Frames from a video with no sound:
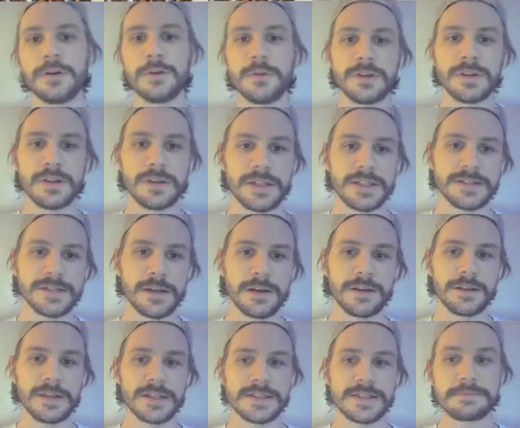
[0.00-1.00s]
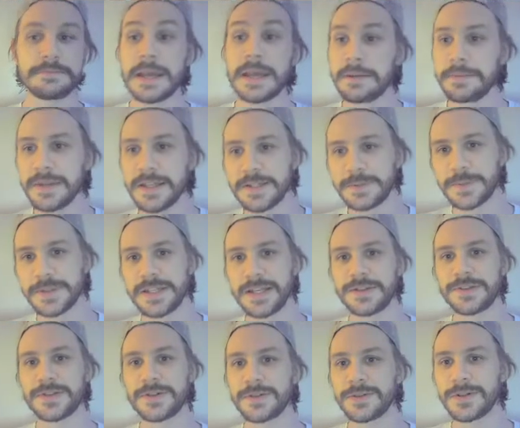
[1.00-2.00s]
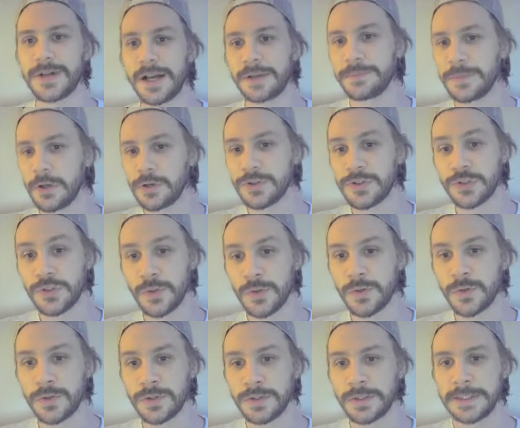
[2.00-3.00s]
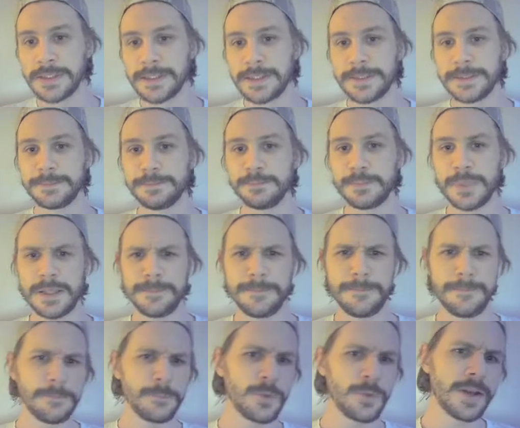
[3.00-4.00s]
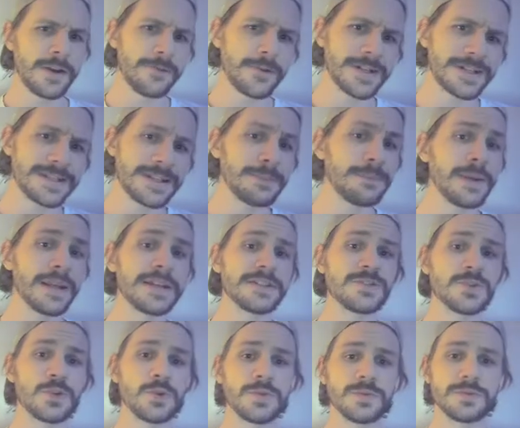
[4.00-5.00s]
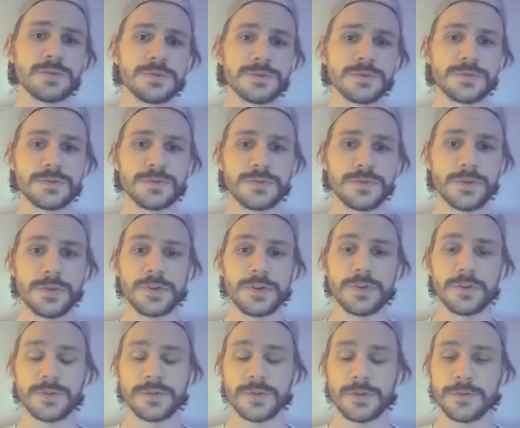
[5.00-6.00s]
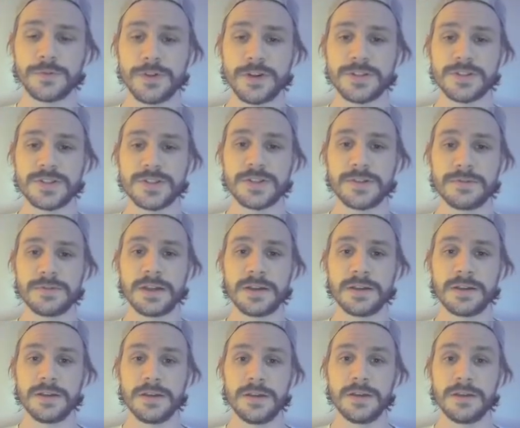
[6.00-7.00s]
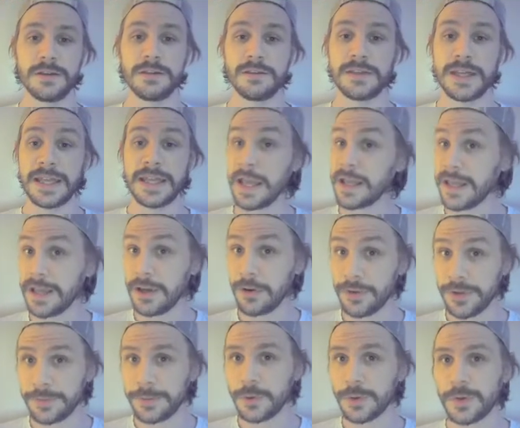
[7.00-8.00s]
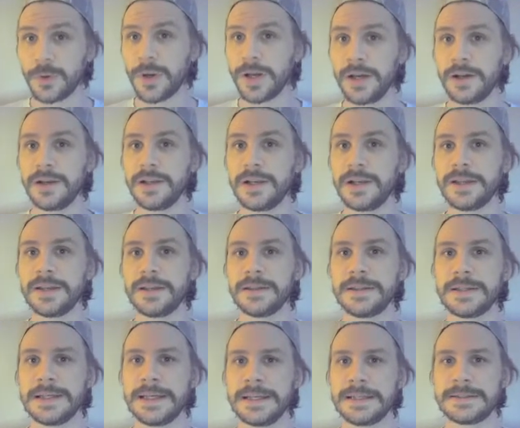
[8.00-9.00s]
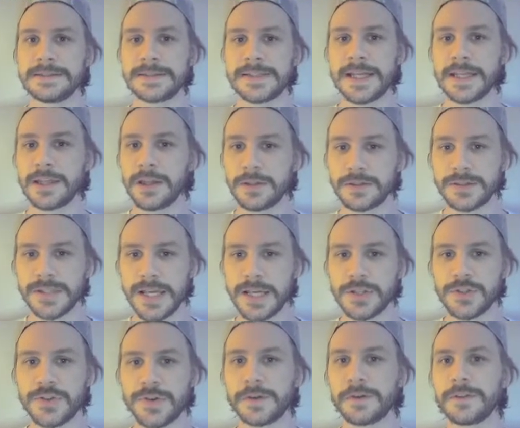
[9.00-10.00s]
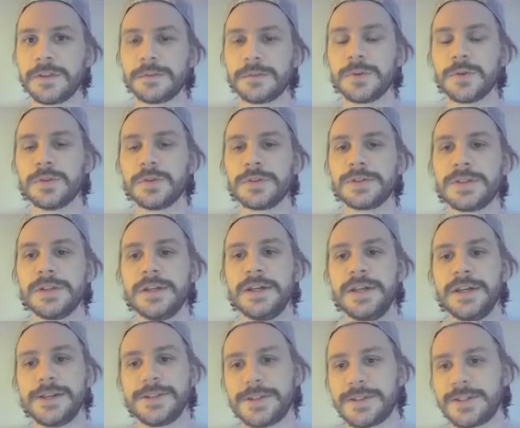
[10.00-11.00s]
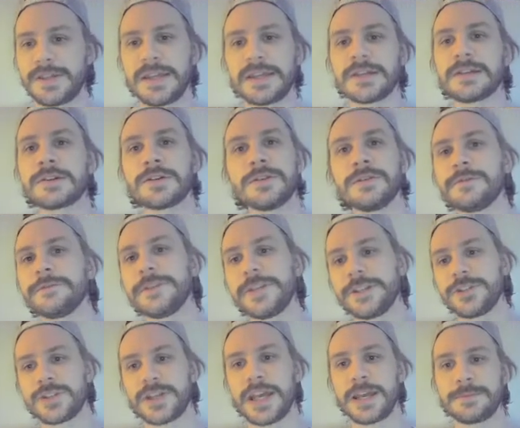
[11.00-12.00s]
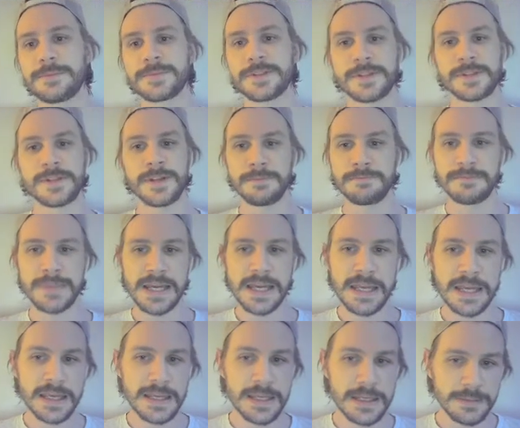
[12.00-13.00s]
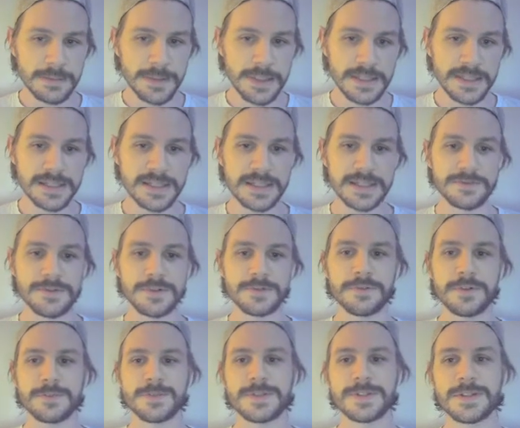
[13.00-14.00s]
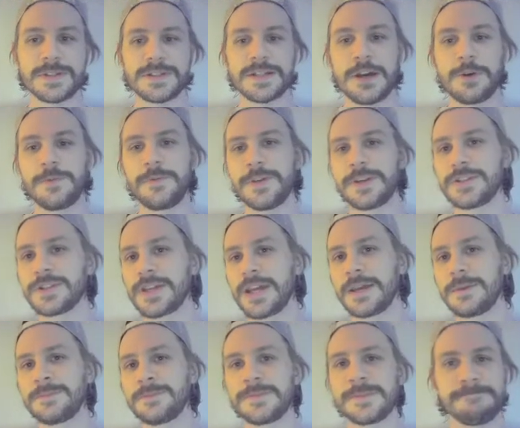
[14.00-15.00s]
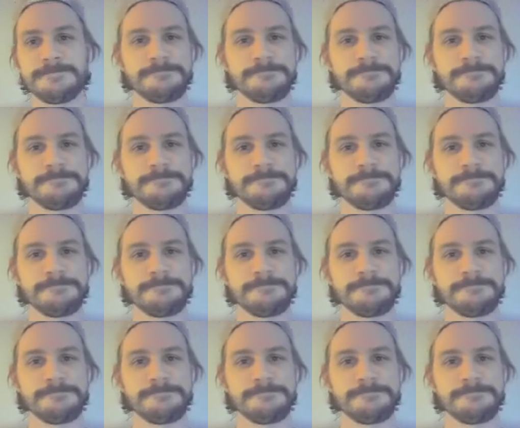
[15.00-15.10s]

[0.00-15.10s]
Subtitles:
that these early things. Maybe there's potential, I'm not sure, but whenever I did play Taunt Druid or saw versions of it, they can get on the board quite early and take control of the board. It's just they couldn't finish games. So maybe this gives you room to help finish games.